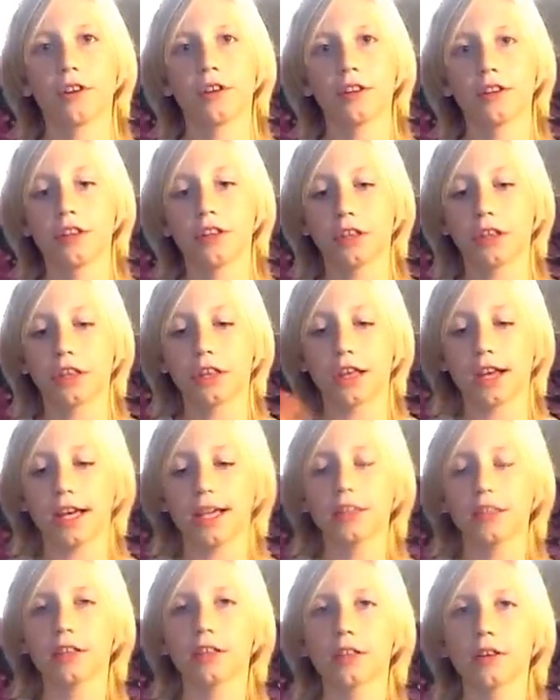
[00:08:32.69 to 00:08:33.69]
The
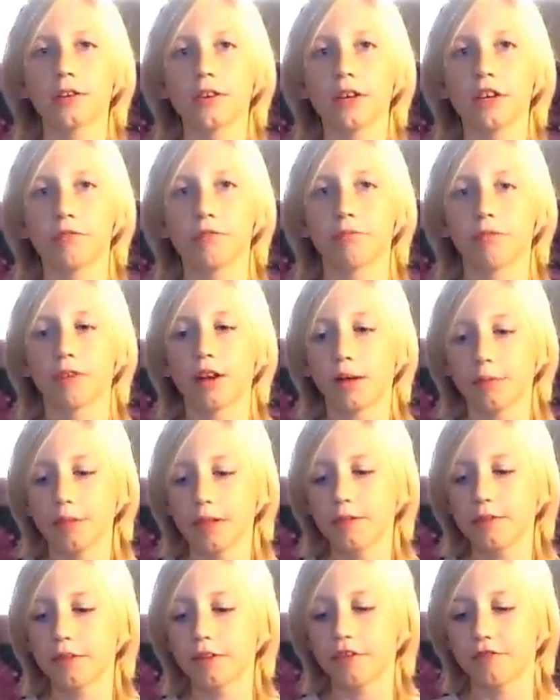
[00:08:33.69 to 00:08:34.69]
sight, though, is probably
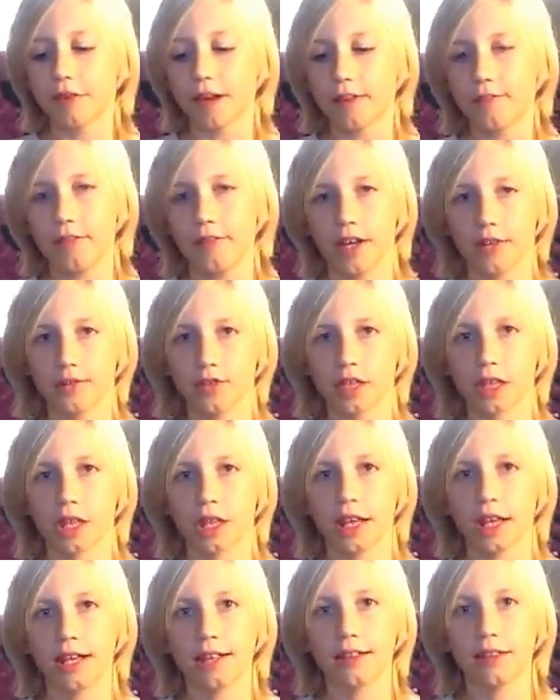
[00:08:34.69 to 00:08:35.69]
one of my favorite
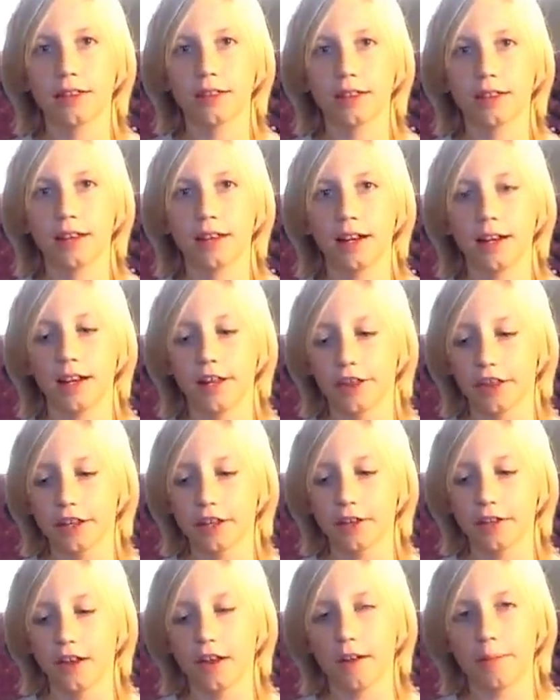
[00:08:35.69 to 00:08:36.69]
sights, and I think a
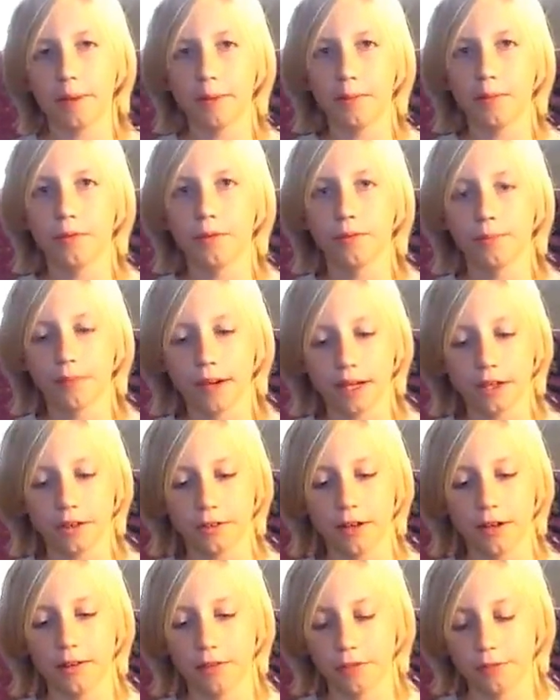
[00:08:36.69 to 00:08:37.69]
lot of people might
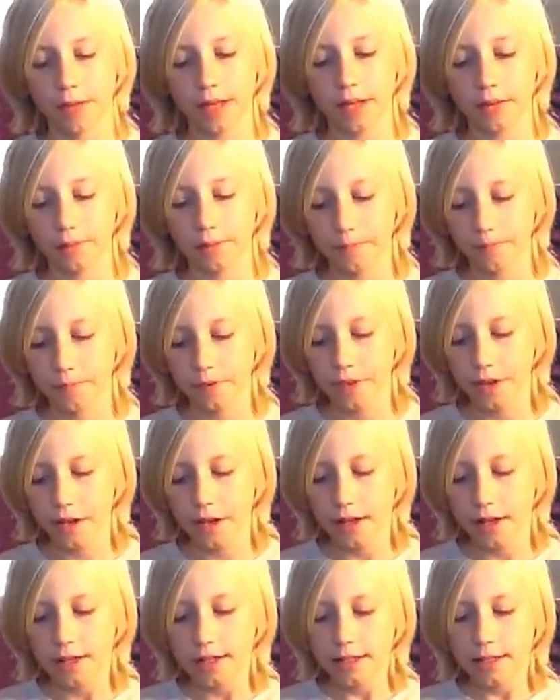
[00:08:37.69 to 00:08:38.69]
agree with me.
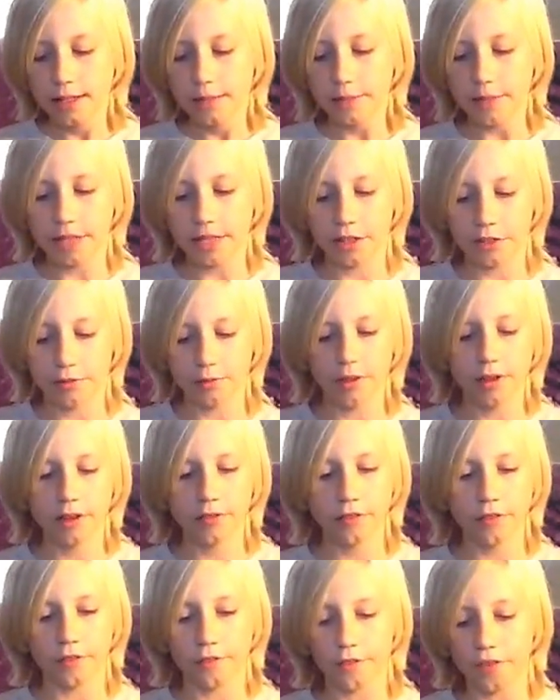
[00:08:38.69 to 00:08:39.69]
Because one of
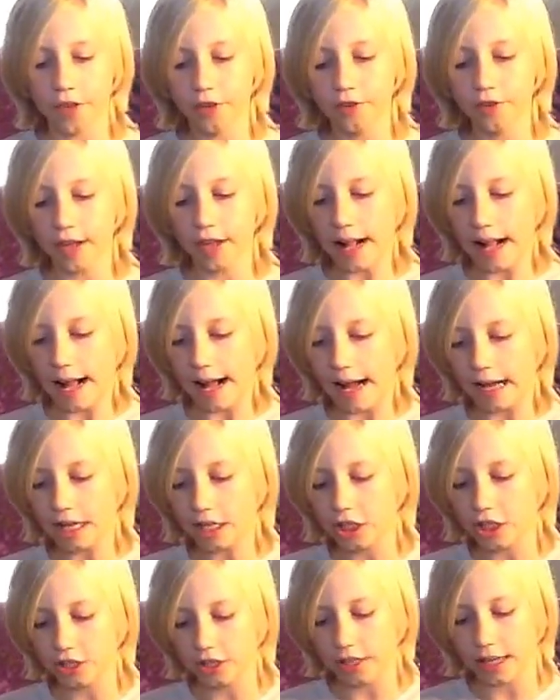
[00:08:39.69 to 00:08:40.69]
the few that
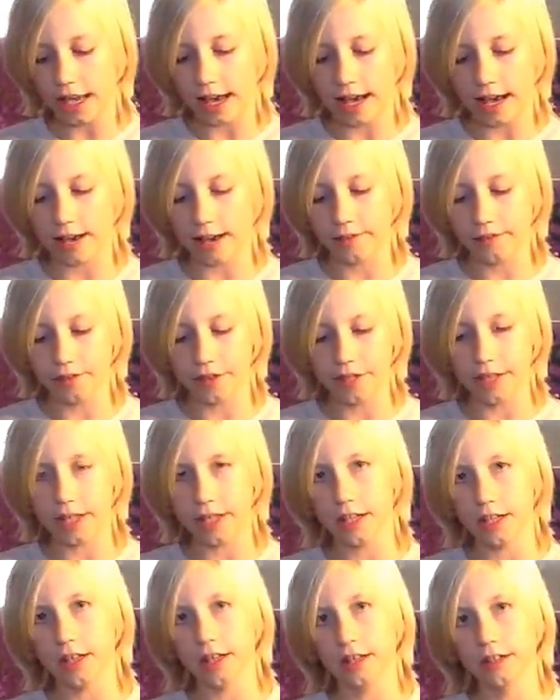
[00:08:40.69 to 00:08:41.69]
actually have
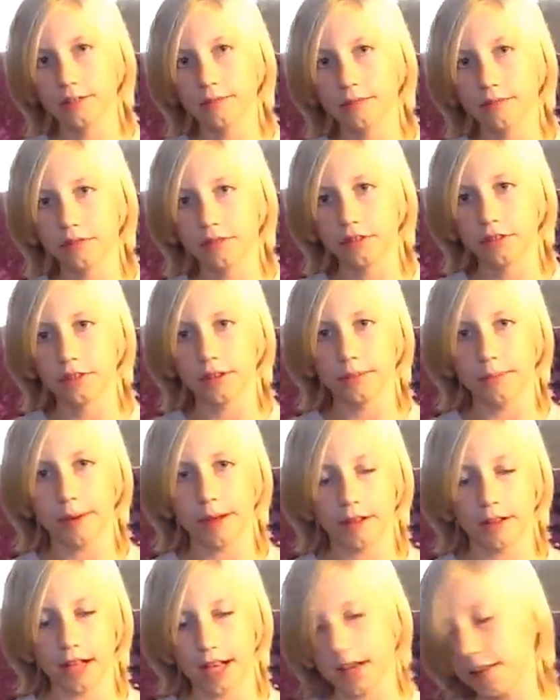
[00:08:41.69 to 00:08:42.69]
the
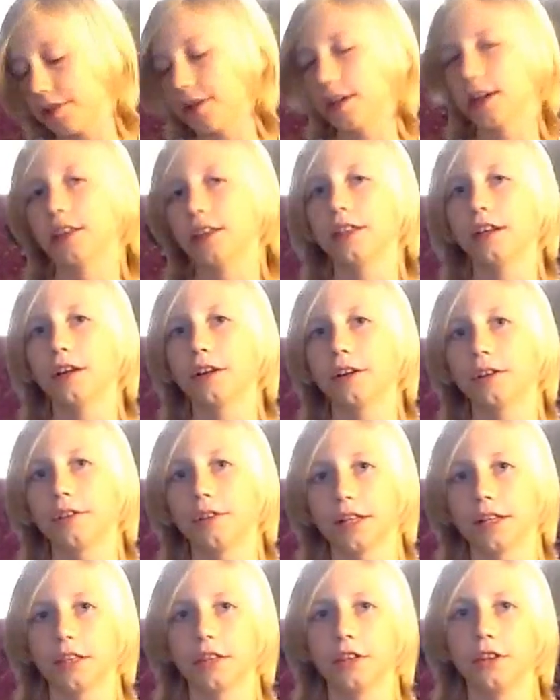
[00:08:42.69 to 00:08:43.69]
plastic in there,
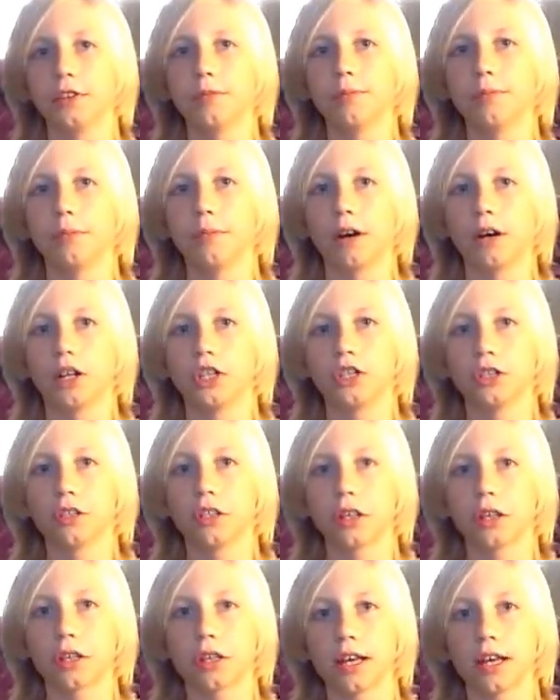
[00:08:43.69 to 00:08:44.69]
like the new
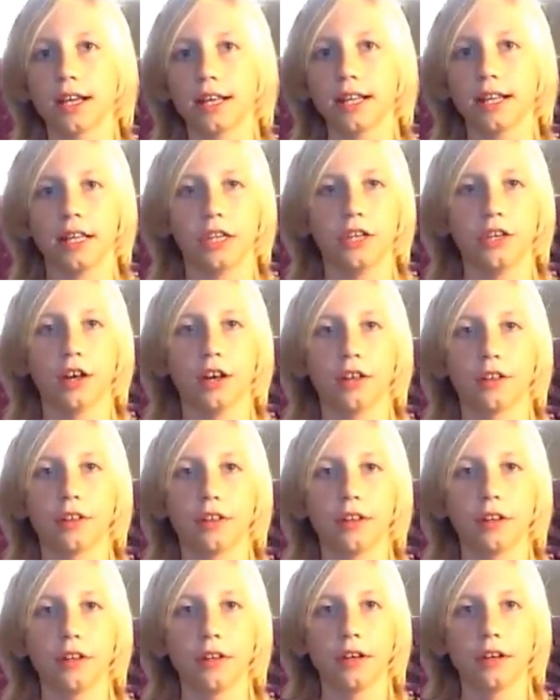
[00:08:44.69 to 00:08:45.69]
Modulus sight, it doesn't.